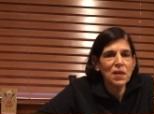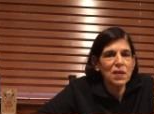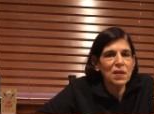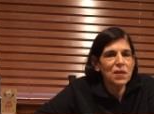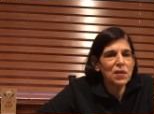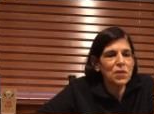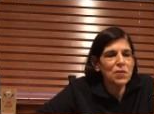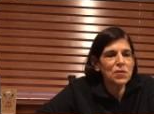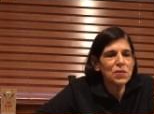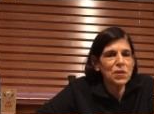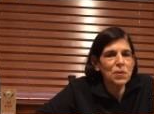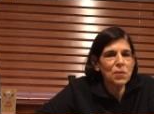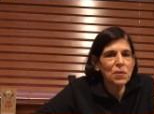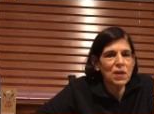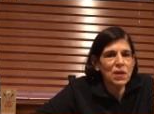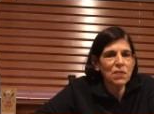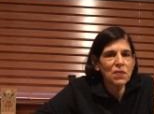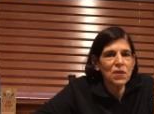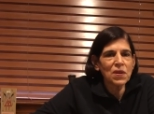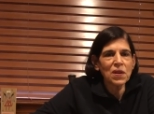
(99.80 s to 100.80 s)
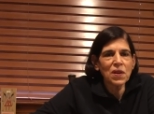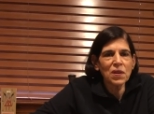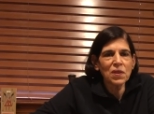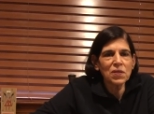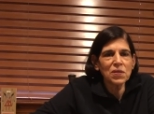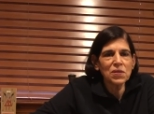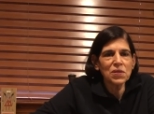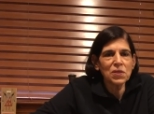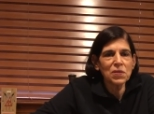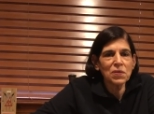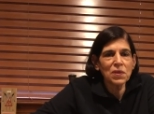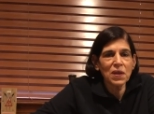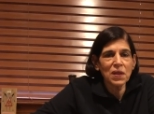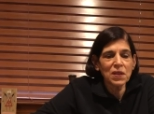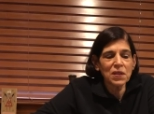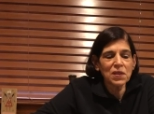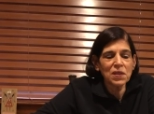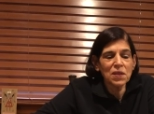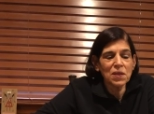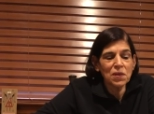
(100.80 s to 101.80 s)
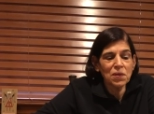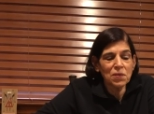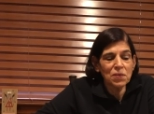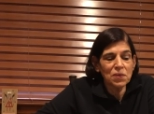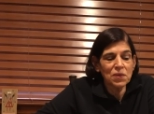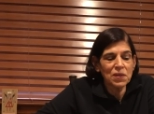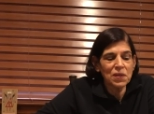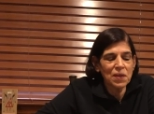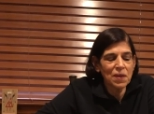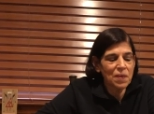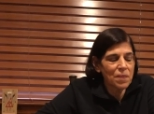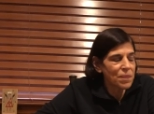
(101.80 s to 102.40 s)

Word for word: using whatever colors you'd like to use.